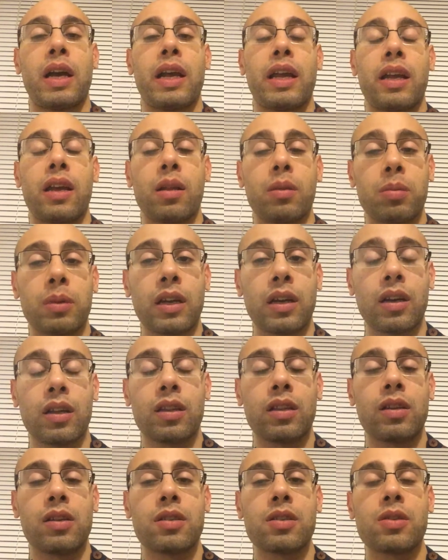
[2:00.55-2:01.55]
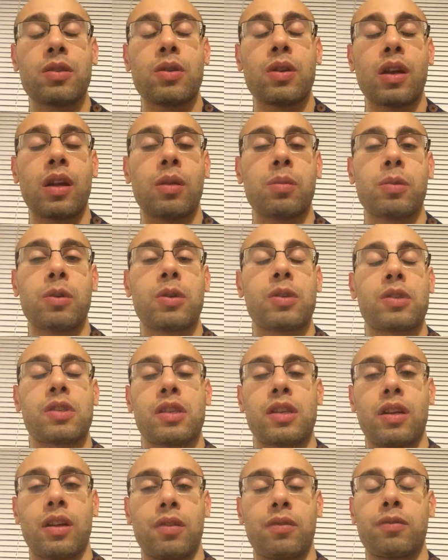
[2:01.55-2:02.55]
helping others, you help
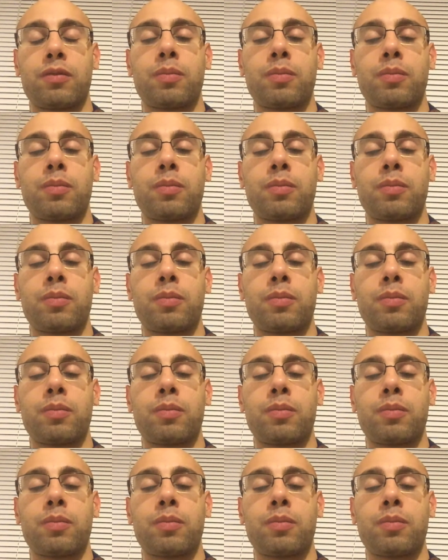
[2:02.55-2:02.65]
yourself.